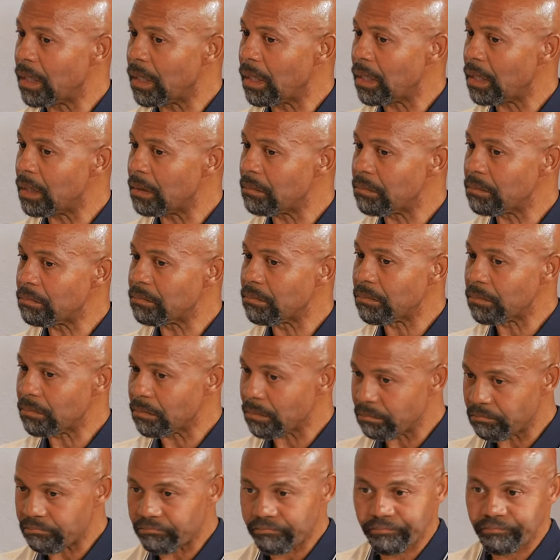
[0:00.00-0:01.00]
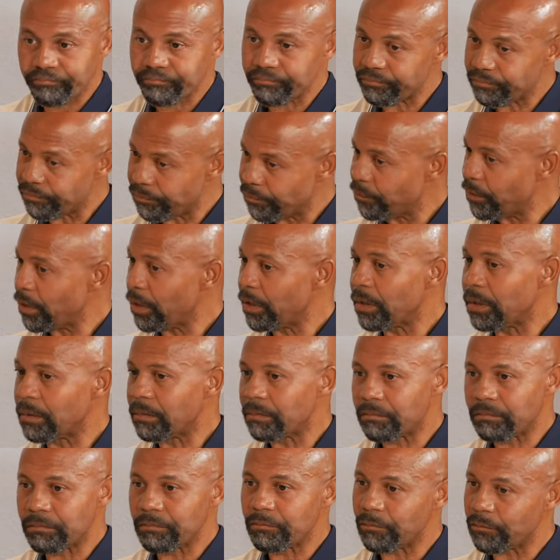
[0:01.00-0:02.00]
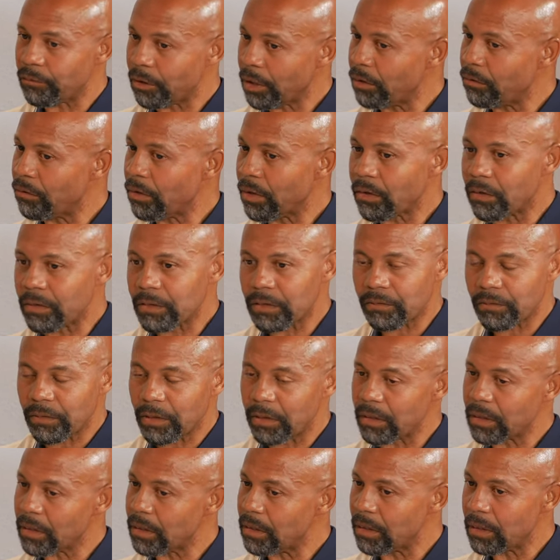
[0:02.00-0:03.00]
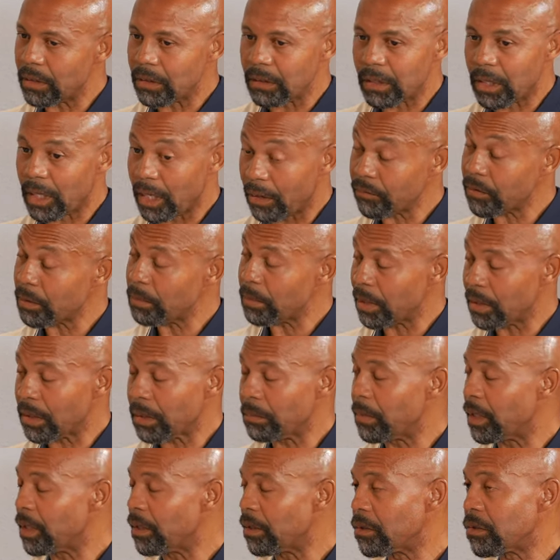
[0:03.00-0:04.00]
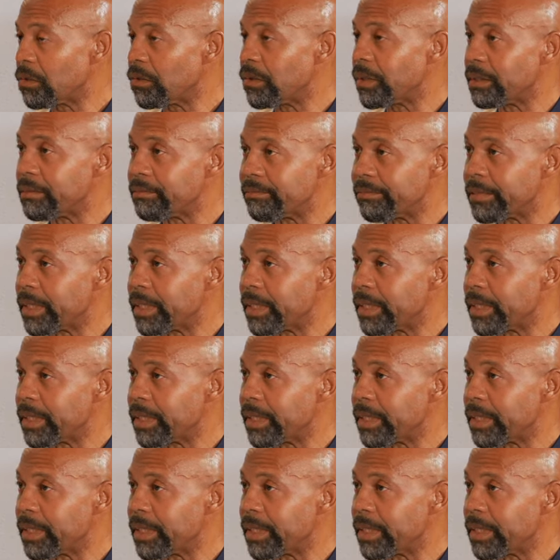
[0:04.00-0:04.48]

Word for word: Um, very, very rigorous. Very, uh, have to be committed to it.